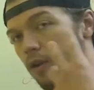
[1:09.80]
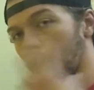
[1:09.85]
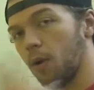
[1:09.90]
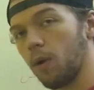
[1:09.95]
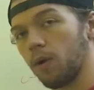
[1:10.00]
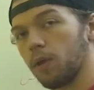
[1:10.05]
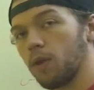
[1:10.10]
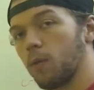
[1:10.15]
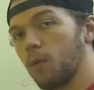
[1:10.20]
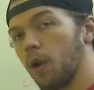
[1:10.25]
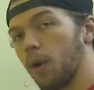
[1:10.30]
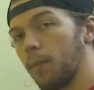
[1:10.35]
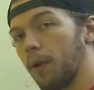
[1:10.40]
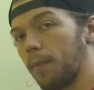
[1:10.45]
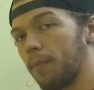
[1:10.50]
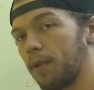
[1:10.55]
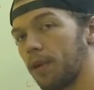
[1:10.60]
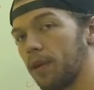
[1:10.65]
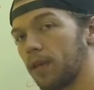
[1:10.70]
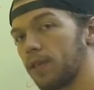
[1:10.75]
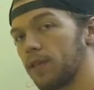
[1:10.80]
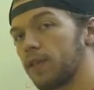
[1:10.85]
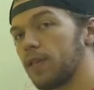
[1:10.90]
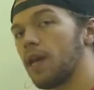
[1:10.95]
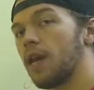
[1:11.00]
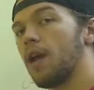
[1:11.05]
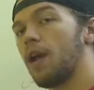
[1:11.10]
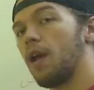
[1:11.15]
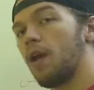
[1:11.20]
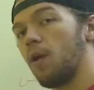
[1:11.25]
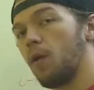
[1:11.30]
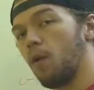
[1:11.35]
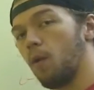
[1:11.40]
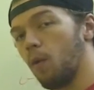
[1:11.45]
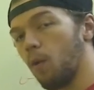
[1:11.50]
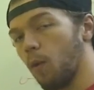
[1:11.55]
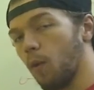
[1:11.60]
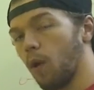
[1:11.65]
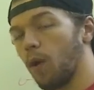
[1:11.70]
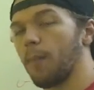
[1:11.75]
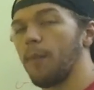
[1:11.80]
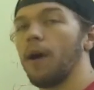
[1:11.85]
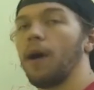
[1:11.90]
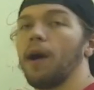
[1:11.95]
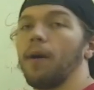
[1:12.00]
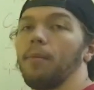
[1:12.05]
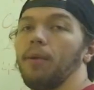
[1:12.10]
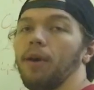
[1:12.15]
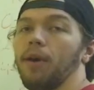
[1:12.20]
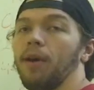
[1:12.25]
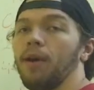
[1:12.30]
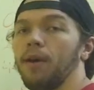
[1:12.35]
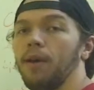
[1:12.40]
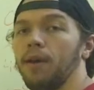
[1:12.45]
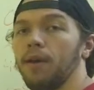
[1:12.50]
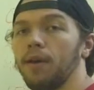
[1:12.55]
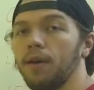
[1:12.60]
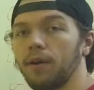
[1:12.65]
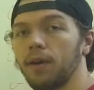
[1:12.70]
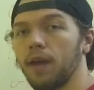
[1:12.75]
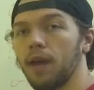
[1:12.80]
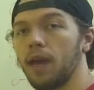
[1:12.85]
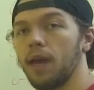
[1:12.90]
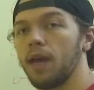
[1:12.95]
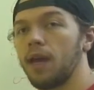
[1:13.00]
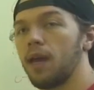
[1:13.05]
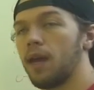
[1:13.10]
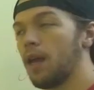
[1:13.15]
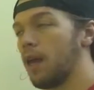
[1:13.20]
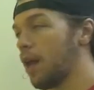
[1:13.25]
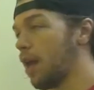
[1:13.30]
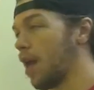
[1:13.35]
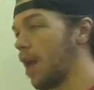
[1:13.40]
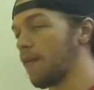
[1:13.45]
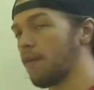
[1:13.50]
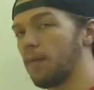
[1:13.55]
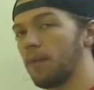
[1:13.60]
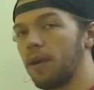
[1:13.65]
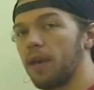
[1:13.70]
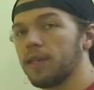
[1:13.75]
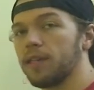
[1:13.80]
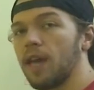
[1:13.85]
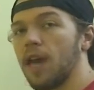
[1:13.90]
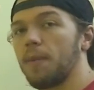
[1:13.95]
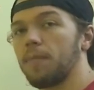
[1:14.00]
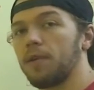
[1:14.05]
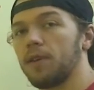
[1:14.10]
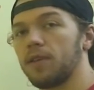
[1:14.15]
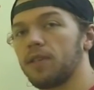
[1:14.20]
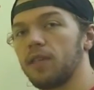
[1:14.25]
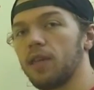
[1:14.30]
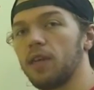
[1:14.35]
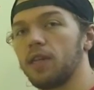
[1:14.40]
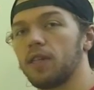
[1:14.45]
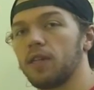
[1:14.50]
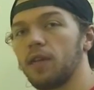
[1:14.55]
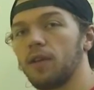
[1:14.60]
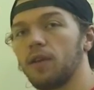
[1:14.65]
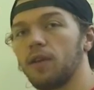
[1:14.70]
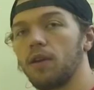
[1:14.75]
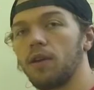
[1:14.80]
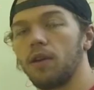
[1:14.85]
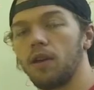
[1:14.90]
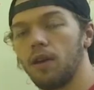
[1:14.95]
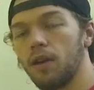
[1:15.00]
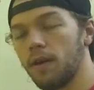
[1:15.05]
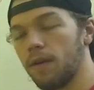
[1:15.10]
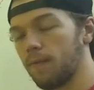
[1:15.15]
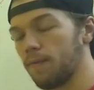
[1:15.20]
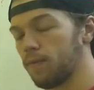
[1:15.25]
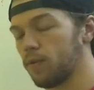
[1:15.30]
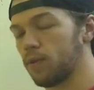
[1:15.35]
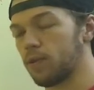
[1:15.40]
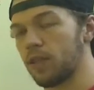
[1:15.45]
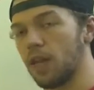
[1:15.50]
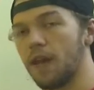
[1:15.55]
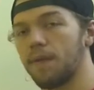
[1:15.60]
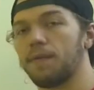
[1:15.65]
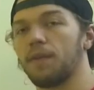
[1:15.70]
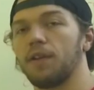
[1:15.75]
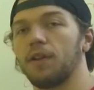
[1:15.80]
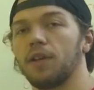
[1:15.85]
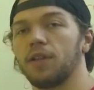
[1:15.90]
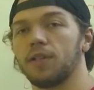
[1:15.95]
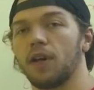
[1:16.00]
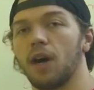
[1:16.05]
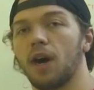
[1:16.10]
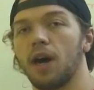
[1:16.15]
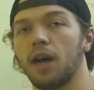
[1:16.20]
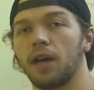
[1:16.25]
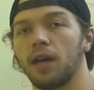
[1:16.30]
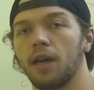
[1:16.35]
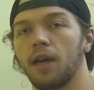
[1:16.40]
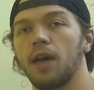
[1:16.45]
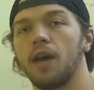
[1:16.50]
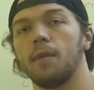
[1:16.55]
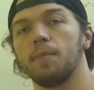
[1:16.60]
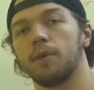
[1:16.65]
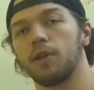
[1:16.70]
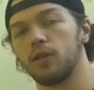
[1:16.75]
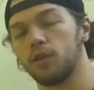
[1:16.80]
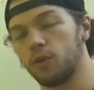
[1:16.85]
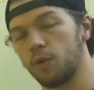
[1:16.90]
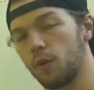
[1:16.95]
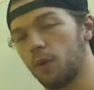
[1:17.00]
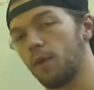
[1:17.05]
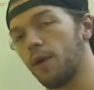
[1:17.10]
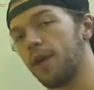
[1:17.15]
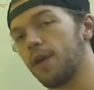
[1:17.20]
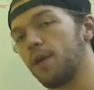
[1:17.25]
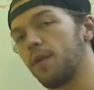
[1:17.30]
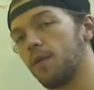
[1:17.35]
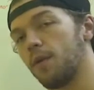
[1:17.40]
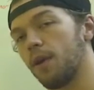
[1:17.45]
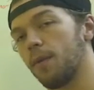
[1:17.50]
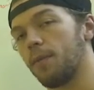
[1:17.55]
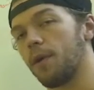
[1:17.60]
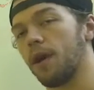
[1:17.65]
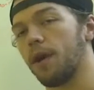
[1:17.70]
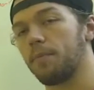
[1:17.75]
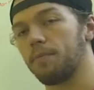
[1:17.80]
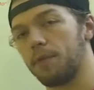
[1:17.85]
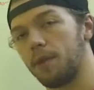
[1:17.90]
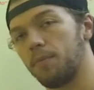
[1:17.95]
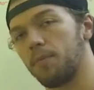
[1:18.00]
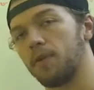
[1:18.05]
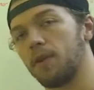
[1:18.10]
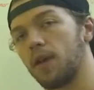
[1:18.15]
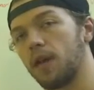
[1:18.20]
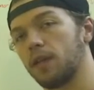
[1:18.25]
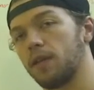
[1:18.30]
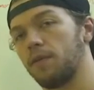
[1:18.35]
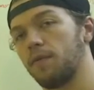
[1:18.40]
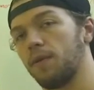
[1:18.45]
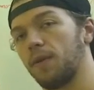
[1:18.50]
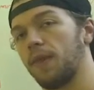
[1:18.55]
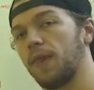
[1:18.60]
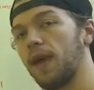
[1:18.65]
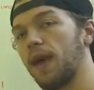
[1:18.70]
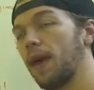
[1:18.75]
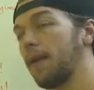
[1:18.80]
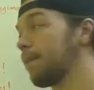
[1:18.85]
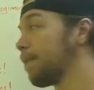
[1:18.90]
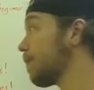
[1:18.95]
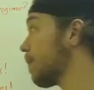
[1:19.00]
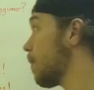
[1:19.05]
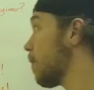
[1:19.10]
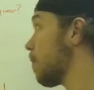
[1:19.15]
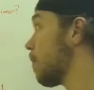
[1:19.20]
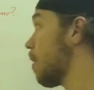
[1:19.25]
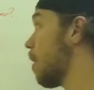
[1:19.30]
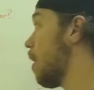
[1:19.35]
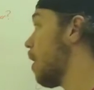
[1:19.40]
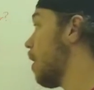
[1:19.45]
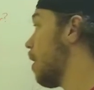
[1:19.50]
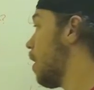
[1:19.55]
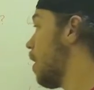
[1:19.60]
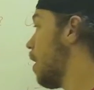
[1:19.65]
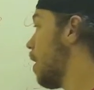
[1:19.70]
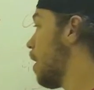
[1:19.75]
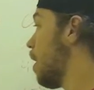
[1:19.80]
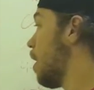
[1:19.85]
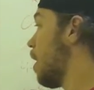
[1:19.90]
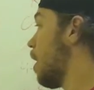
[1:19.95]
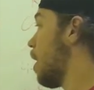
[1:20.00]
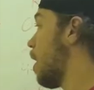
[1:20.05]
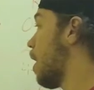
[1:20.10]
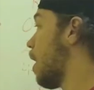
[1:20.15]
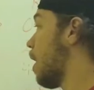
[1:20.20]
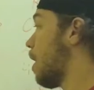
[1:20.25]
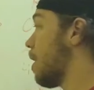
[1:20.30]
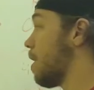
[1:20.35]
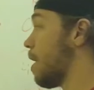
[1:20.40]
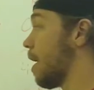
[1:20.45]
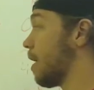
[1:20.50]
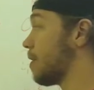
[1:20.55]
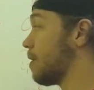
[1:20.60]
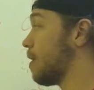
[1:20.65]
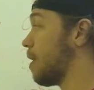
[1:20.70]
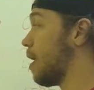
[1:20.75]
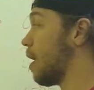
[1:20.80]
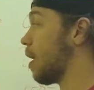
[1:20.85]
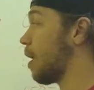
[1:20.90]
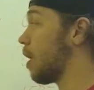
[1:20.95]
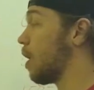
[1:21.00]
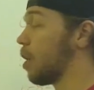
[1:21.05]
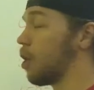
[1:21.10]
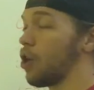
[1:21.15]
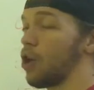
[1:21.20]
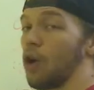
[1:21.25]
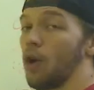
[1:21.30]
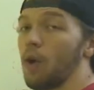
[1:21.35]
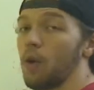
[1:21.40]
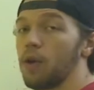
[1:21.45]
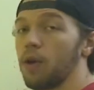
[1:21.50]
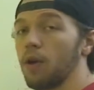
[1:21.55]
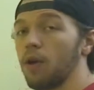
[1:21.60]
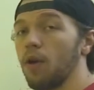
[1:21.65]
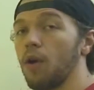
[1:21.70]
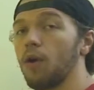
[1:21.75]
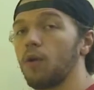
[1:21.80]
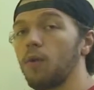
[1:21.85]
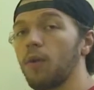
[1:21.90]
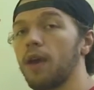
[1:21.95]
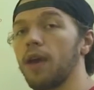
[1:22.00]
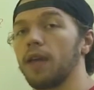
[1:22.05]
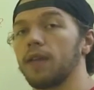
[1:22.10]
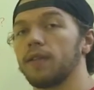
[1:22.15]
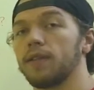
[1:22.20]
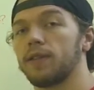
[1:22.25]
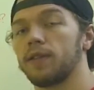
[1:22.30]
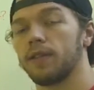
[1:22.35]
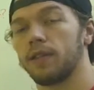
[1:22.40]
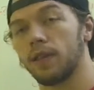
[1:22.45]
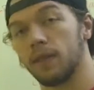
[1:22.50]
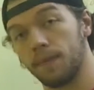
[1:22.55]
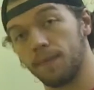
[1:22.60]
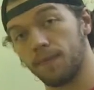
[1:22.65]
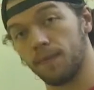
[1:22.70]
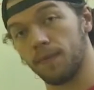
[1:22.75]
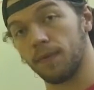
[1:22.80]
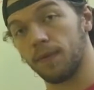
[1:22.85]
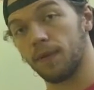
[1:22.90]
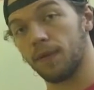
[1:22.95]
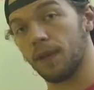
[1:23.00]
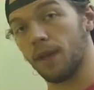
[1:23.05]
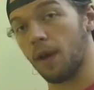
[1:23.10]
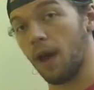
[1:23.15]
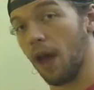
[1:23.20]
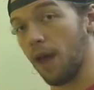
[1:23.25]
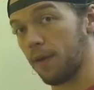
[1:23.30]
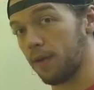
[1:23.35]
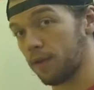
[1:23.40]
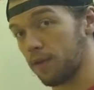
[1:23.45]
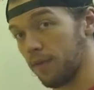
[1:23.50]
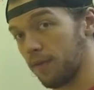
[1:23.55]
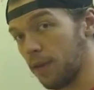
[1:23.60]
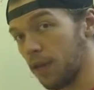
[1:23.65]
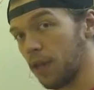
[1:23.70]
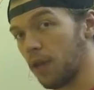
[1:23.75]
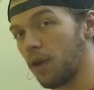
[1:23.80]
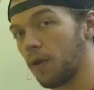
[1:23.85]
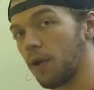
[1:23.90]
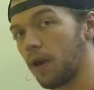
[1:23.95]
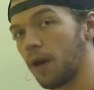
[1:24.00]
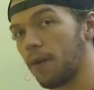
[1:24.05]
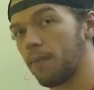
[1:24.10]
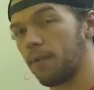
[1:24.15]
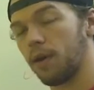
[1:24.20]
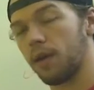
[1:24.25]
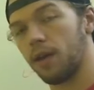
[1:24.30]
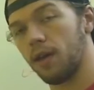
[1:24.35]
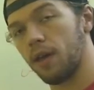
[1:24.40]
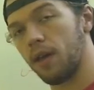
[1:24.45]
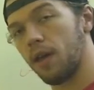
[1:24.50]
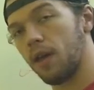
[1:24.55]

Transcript: you know what the warm-up is, warm up, okay? Everybody's happy to see each other, definitely talk, but do it while you warm up. Be productive with that, okay? Uh, next thing, know your own weights. Uh, there's a video up